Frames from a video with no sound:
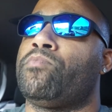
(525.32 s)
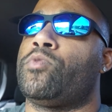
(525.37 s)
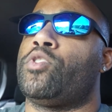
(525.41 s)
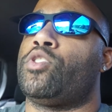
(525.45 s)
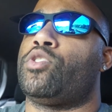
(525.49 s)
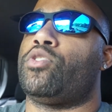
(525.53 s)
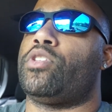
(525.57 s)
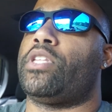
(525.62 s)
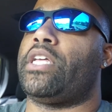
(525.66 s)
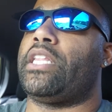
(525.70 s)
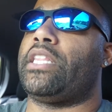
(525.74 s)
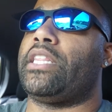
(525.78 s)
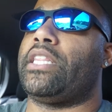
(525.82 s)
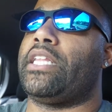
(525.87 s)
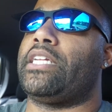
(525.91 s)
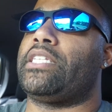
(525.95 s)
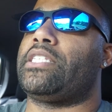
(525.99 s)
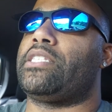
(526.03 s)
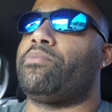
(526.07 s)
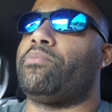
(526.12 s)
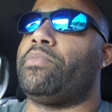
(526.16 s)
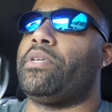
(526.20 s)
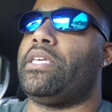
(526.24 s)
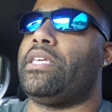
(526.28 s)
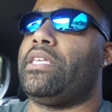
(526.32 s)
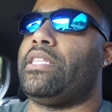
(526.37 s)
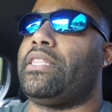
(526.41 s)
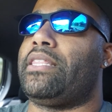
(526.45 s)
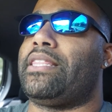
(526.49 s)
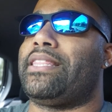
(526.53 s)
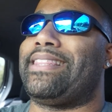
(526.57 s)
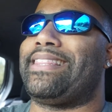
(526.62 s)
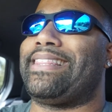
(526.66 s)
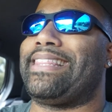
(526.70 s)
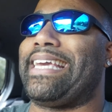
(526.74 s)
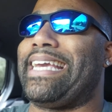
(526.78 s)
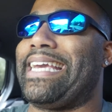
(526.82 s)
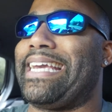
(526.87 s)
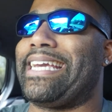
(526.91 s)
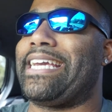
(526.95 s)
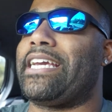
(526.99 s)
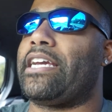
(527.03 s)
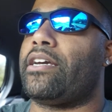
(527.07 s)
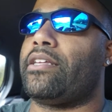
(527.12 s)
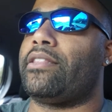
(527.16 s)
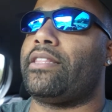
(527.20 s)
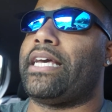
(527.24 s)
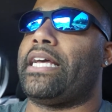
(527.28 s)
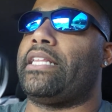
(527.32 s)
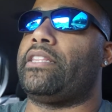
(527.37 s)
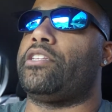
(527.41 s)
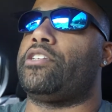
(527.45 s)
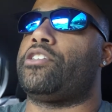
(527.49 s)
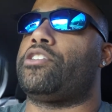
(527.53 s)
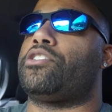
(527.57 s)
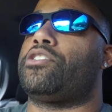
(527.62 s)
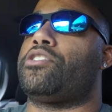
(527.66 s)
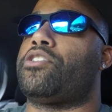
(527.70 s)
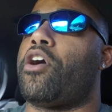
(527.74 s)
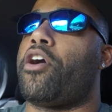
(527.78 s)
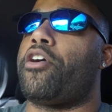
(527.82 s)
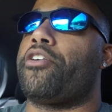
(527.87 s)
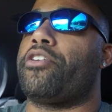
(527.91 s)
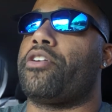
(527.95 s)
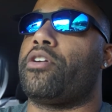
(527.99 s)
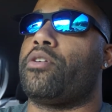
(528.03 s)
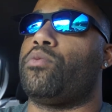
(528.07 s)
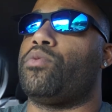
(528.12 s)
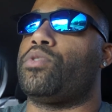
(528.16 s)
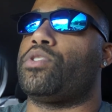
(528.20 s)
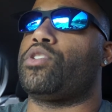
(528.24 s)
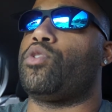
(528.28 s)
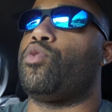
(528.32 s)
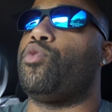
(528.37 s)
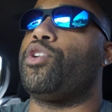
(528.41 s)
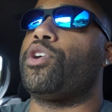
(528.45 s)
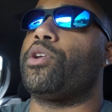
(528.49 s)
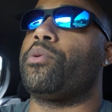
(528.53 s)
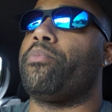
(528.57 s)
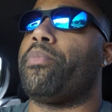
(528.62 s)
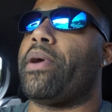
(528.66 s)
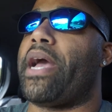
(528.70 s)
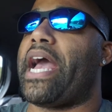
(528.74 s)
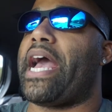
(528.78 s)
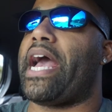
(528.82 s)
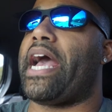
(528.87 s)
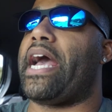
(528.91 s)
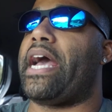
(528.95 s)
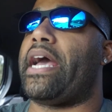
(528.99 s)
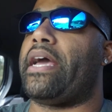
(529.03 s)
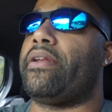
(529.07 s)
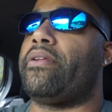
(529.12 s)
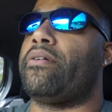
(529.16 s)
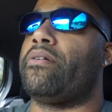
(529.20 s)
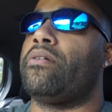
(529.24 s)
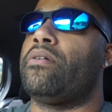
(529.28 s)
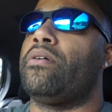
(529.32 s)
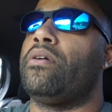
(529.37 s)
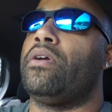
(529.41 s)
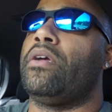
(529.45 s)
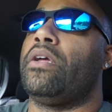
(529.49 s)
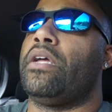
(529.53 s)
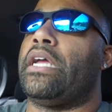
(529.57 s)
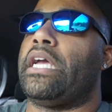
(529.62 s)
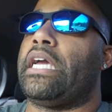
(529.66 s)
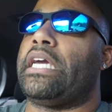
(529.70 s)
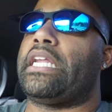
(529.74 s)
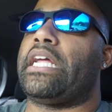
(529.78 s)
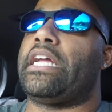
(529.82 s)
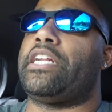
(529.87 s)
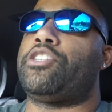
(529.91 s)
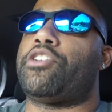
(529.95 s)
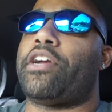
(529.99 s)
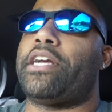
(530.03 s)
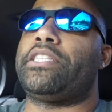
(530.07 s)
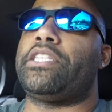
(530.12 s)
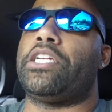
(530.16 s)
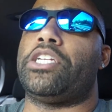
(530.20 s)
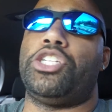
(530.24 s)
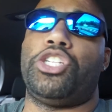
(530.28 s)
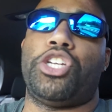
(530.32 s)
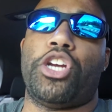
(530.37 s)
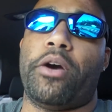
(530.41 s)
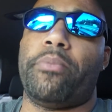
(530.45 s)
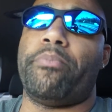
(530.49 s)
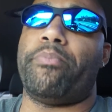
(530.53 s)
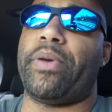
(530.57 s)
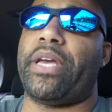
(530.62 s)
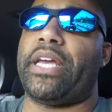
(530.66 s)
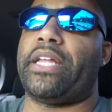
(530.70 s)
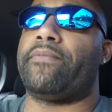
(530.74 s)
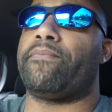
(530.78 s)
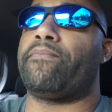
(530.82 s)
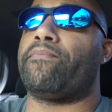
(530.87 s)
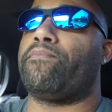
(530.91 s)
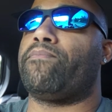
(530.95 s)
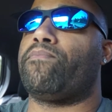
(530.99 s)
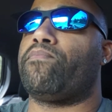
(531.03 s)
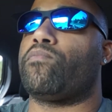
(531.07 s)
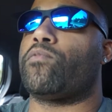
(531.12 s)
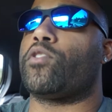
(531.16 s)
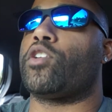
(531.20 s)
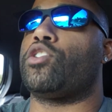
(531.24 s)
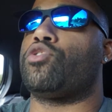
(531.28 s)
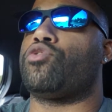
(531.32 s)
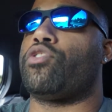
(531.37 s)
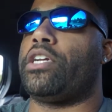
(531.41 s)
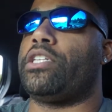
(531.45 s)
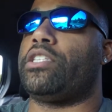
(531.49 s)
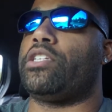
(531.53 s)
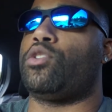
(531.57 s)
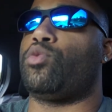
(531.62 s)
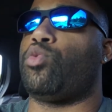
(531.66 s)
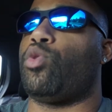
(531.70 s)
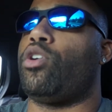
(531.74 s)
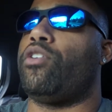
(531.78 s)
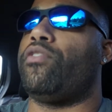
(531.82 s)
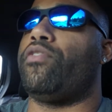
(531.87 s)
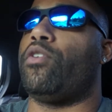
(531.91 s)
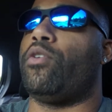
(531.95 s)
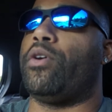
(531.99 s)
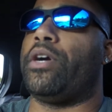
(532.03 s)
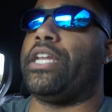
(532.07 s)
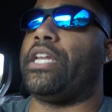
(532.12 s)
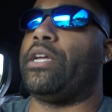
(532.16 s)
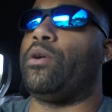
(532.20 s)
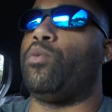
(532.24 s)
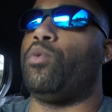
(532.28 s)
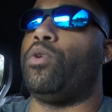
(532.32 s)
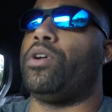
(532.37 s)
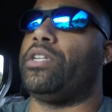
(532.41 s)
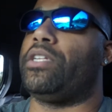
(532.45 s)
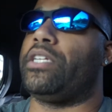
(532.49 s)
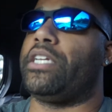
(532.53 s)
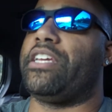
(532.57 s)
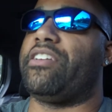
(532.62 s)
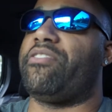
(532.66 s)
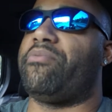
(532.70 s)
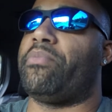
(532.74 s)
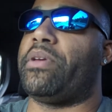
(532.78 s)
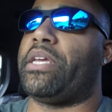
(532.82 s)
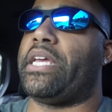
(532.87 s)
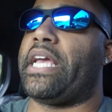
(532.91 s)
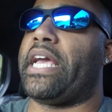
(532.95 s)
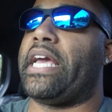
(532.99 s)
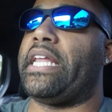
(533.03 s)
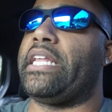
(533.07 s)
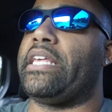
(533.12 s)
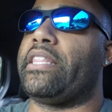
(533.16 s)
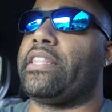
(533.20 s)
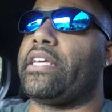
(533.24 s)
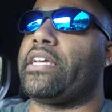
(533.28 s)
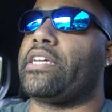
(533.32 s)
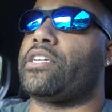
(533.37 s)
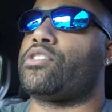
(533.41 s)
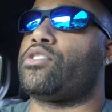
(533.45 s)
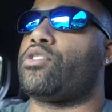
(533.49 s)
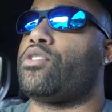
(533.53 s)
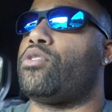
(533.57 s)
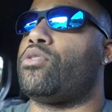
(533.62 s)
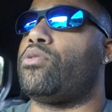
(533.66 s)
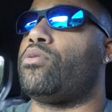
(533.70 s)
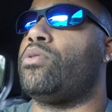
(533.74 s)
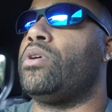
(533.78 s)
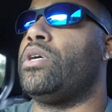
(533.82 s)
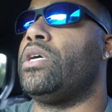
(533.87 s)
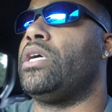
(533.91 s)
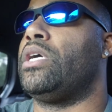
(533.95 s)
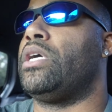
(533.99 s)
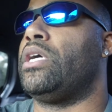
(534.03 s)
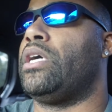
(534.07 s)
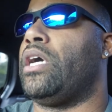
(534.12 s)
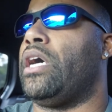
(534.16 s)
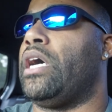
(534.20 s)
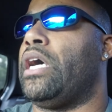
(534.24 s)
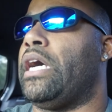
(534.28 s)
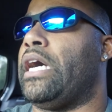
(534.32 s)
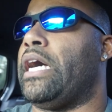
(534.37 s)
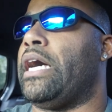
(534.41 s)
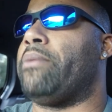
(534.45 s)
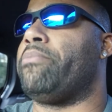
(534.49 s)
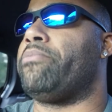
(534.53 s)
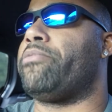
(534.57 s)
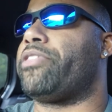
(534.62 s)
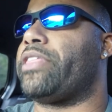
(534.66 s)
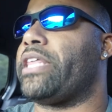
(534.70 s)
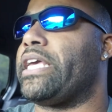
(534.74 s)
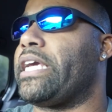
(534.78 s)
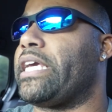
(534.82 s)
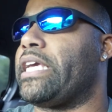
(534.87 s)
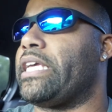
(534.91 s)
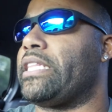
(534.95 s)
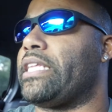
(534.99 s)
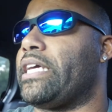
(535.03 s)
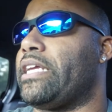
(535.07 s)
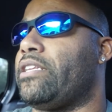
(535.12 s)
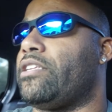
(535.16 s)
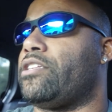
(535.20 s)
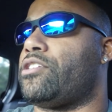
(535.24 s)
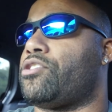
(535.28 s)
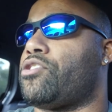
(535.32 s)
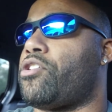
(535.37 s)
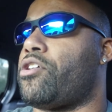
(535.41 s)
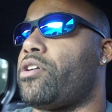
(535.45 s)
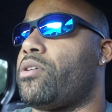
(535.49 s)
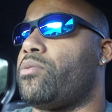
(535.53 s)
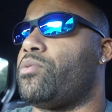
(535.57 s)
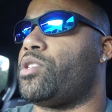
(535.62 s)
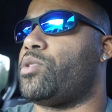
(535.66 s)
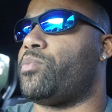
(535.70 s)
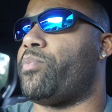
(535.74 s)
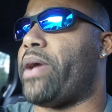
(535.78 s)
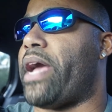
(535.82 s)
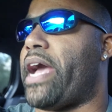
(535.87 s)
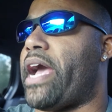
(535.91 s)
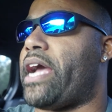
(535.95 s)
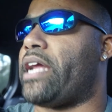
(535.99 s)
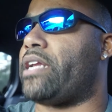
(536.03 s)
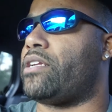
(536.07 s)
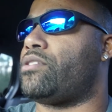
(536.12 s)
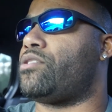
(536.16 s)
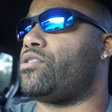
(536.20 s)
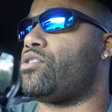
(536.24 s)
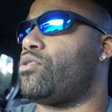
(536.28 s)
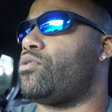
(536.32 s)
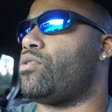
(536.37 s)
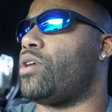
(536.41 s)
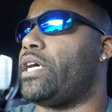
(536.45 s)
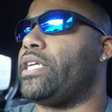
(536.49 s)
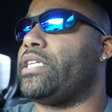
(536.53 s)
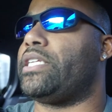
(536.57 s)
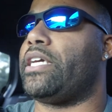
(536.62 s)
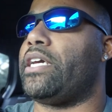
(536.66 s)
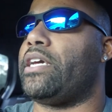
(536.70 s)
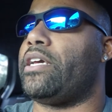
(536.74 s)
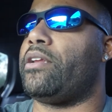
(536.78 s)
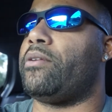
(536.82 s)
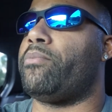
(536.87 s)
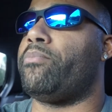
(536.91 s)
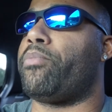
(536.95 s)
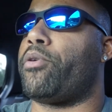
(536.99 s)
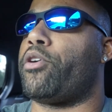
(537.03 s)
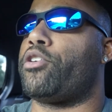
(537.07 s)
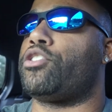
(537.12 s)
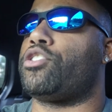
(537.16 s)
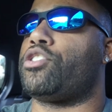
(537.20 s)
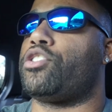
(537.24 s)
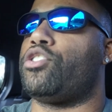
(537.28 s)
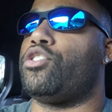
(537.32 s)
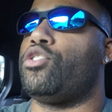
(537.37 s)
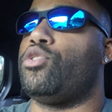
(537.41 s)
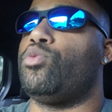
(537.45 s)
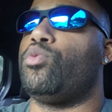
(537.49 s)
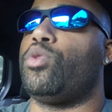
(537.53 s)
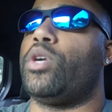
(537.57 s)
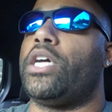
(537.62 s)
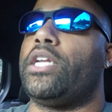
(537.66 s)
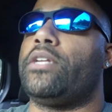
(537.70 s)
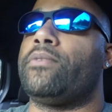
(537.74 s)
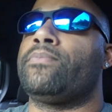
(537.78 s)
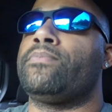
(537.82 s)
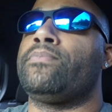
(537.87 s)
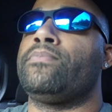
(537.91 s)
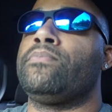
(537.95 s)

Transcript: So that lets me think that the starter was going bad, and I tried to jump it straight to 12 volt and it wouldn't give me anything. So I'm thinking that the starter was bad, so I did purchase a new one.